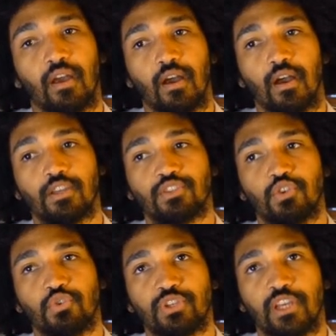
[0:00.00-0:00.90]
Uh,
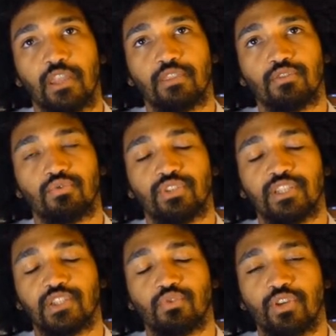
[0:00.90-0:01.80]
so you can do
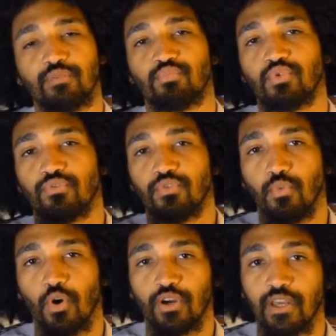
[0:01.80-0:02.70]
this to improve the
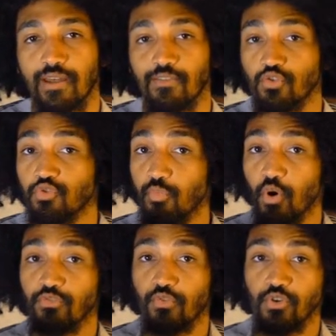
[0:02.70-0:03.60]
work and have a good
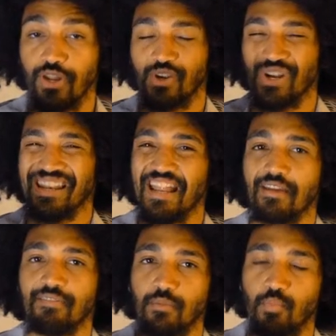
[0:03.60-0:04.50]
portfolio like a
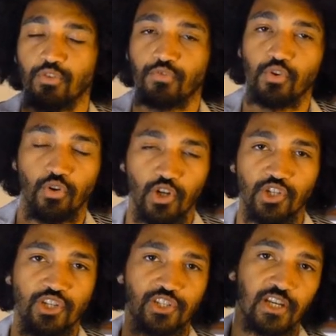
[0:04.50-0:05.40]
living portfolio not
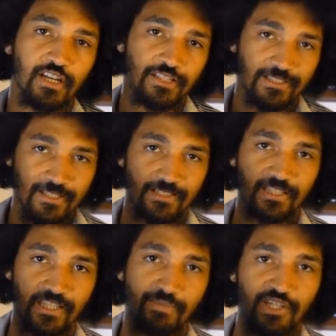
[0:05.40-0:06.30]
just
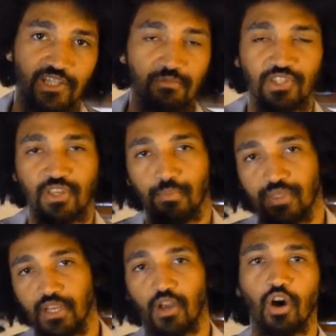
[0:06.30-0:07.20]
static images but
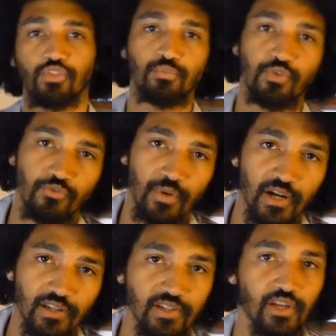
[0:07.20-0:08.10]
something on the
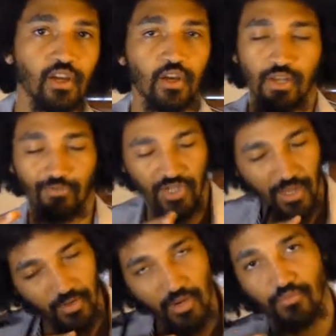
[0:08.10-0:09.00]
movement you have a camera